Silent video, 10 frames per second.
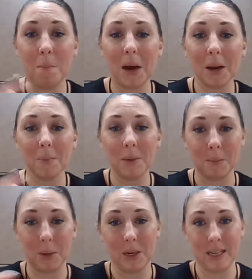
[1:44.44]
The bottom
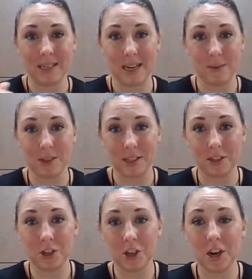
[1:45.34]
number in a time
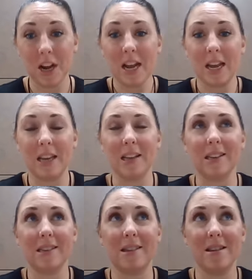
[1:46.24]
signature
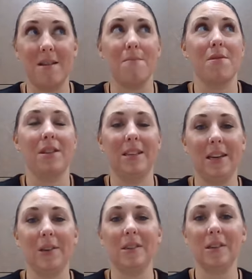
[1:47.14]
is the number that
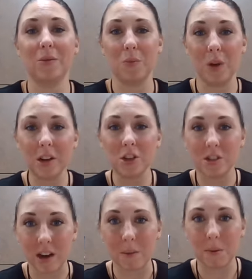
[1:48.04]
tells us
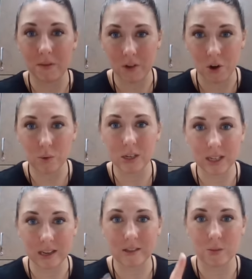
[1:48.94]
which type of
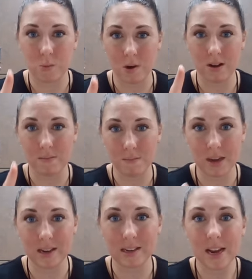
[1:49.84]
note gets 1
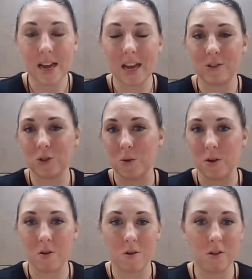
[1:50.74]
beat. And
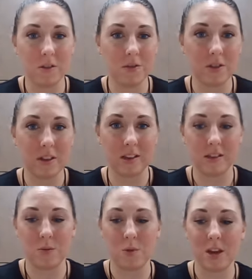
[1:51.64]
so in all of the
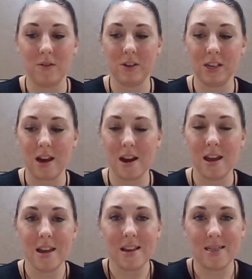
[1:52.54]
things that we have
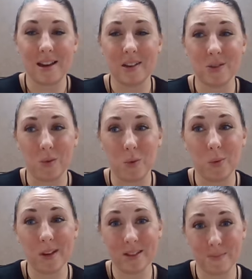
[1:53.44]
done, that has
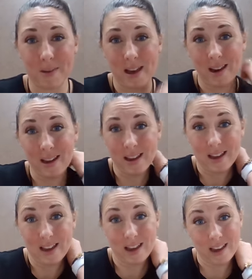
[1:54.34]
always been
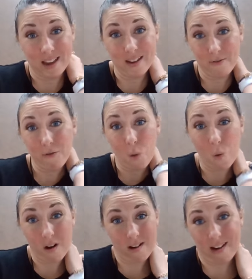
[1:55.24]
a
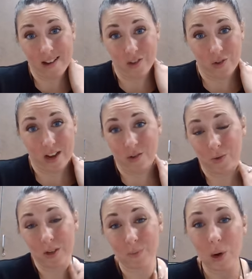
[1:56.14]
4. And so that
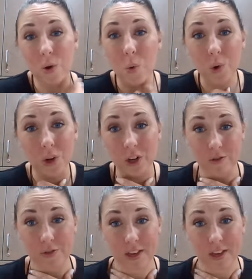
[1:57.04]
has always been a quarter